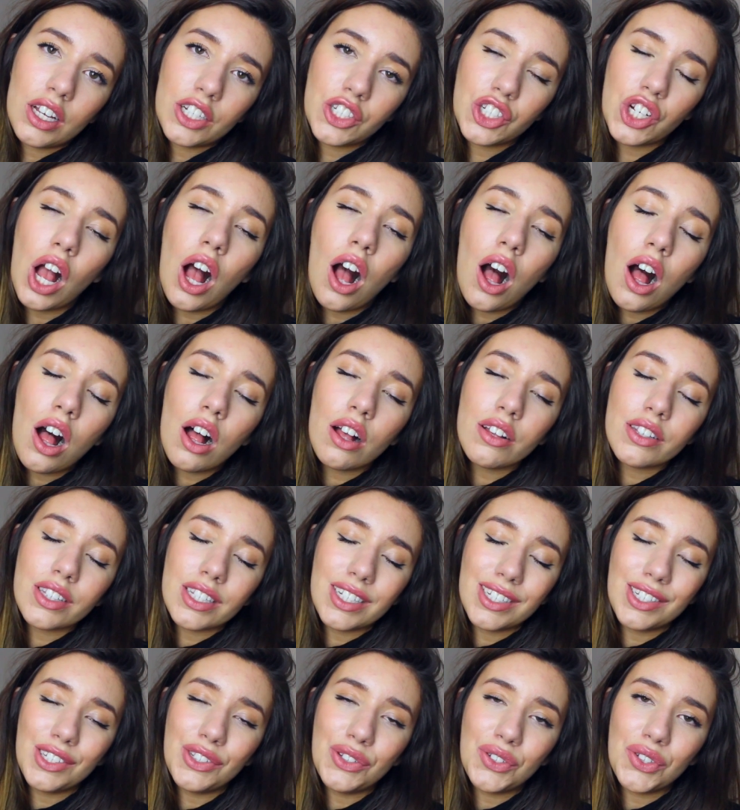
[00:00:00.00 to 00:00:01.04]
Charles
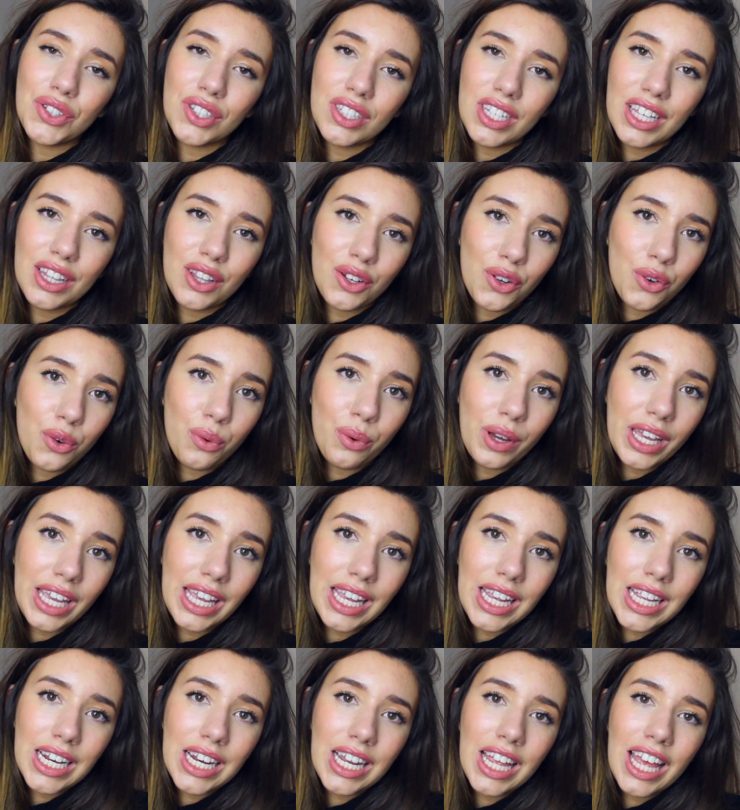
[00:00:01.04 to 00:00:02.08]
and you see the
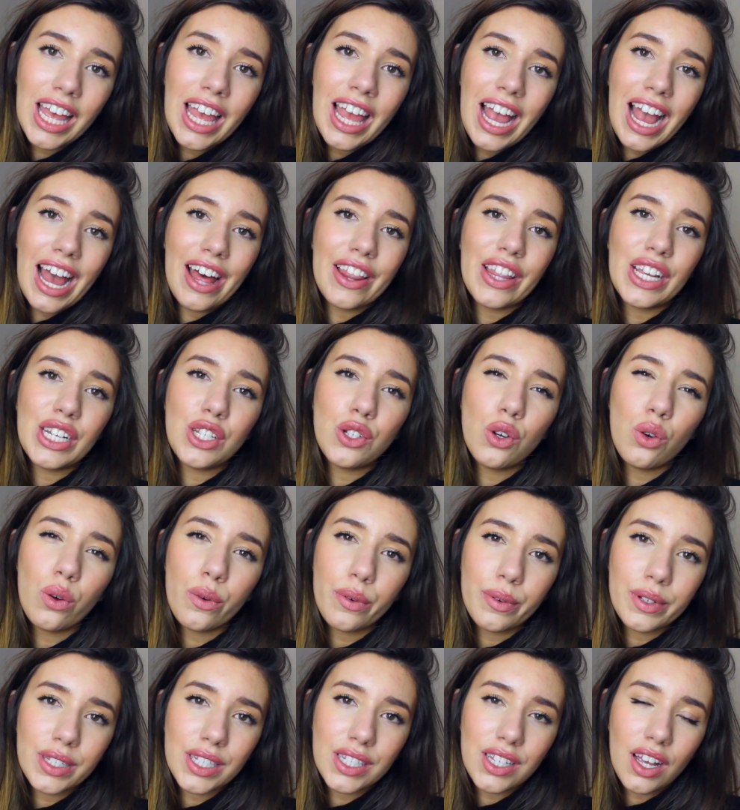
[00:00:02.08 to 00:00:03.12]
Queen, and they
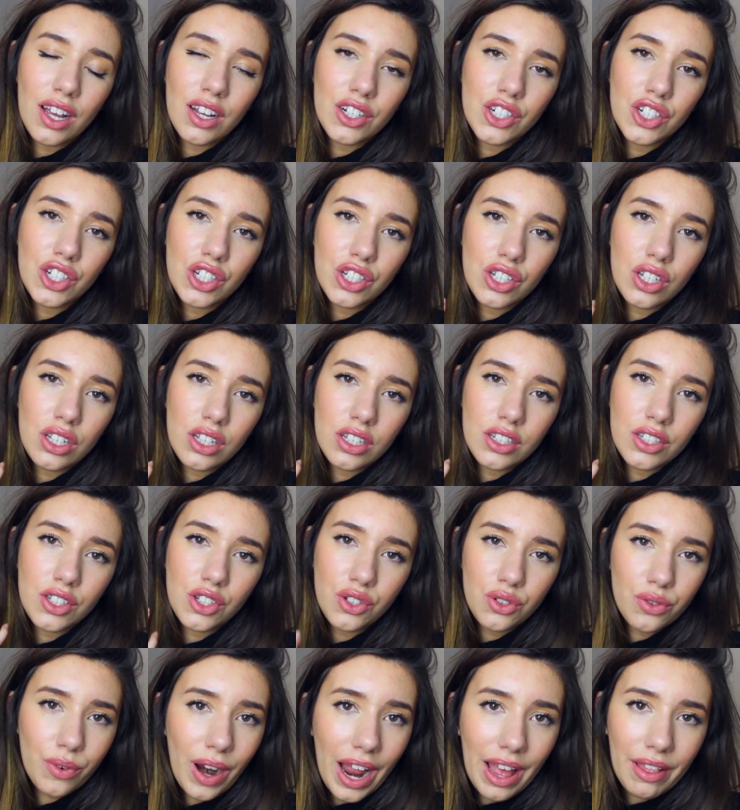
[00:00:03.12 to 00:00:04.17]
talk with such
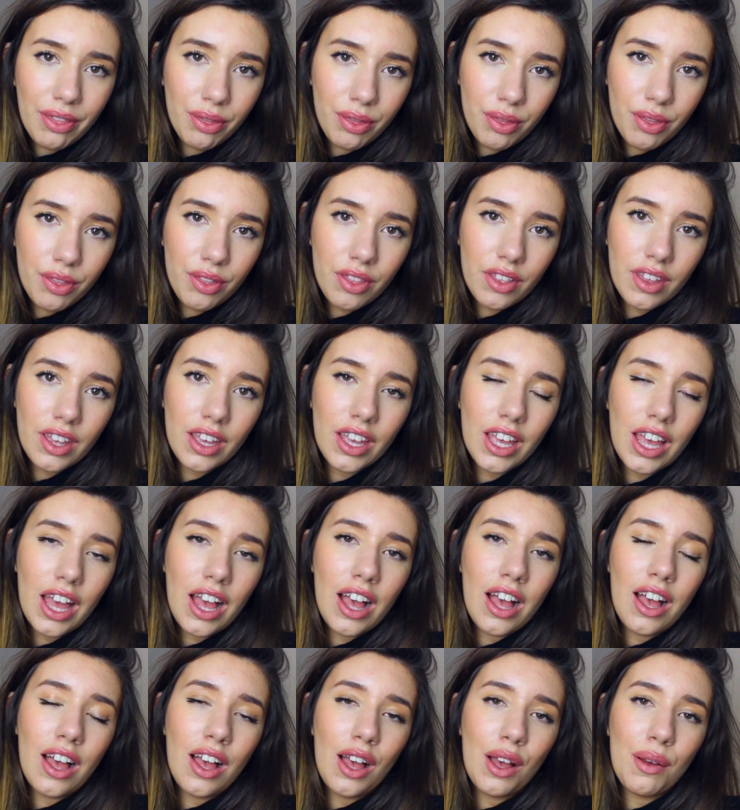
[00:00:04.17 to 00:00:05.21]
strength
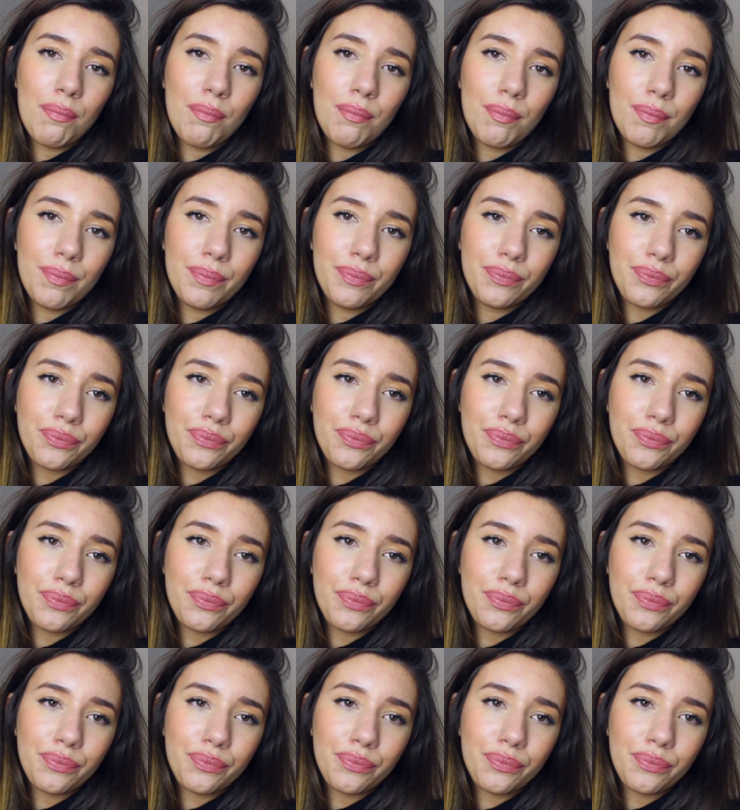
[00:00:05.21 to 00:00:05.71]
and